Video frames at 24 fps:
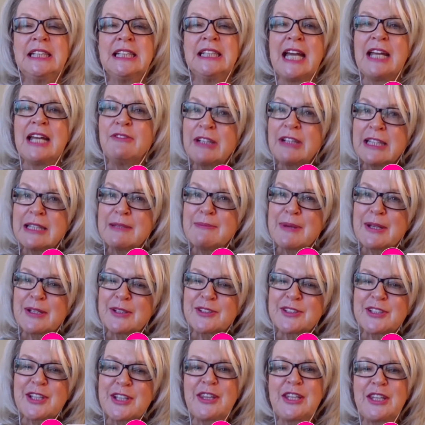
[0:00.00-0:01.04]
and ring the
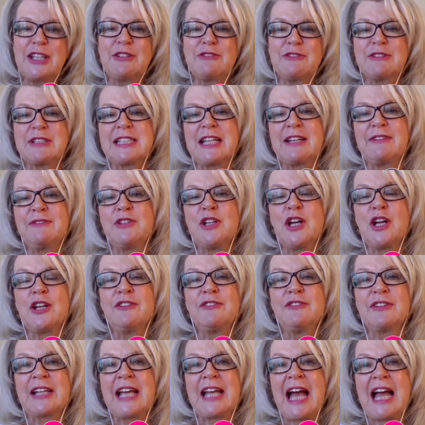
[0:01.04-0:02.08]
bell so that you receive
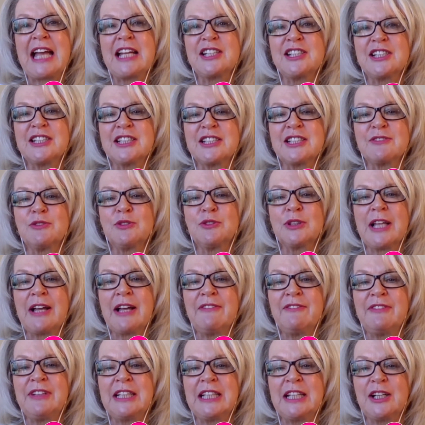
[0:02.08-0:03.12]
notifications of all our
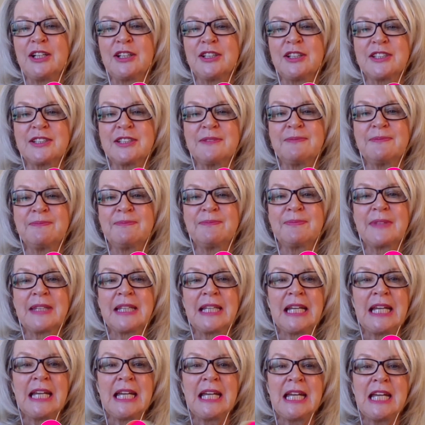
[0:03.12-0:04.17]
videos.
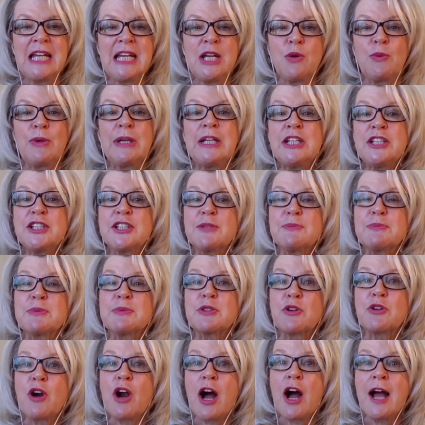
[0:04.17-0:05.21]
When you
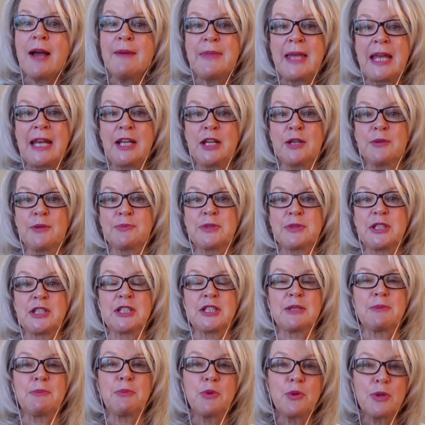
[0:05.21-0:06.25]
subscribe, that helps to
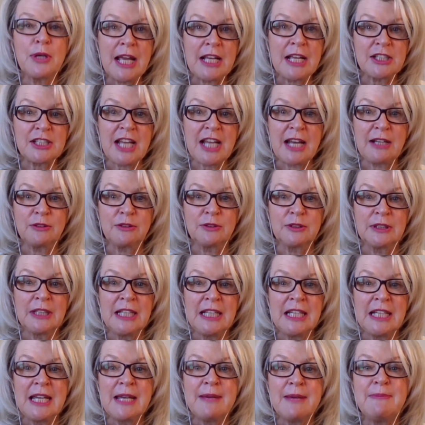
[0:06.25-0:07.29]
support our channel.
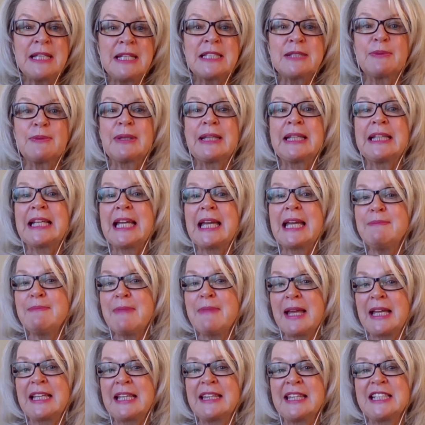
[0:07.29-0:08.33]
It means that we can keep
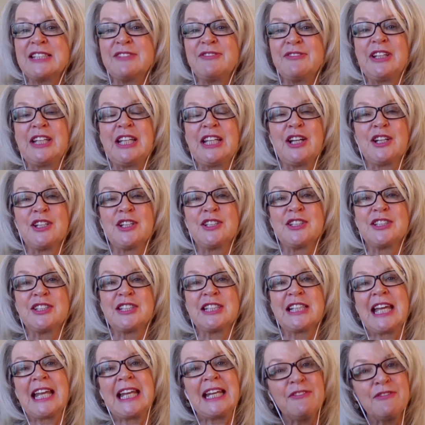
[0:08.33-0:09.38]
making these videos
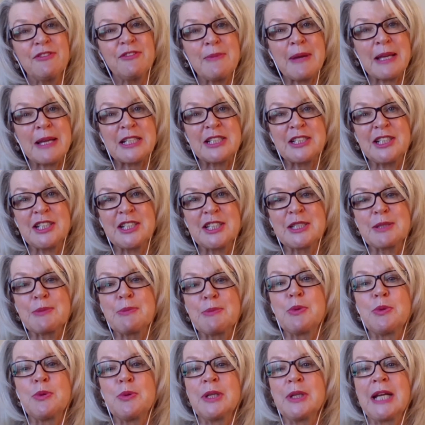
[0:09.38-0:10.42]
to get information and
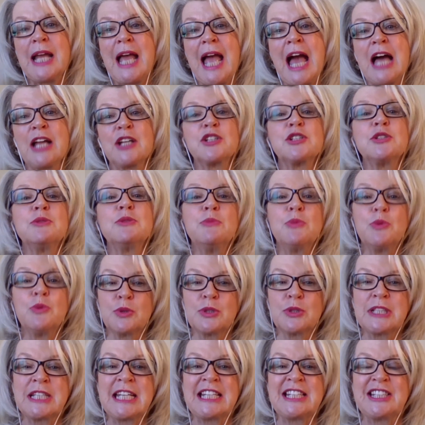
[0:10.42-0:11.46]
support out to
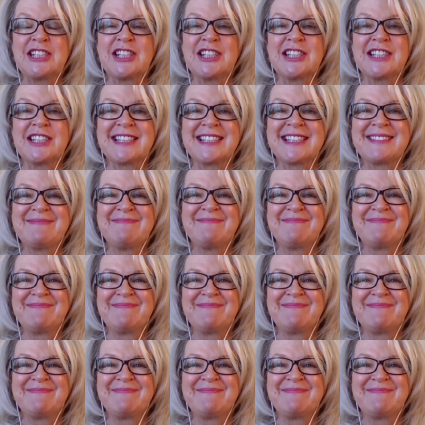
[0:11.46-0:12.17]
more teachers.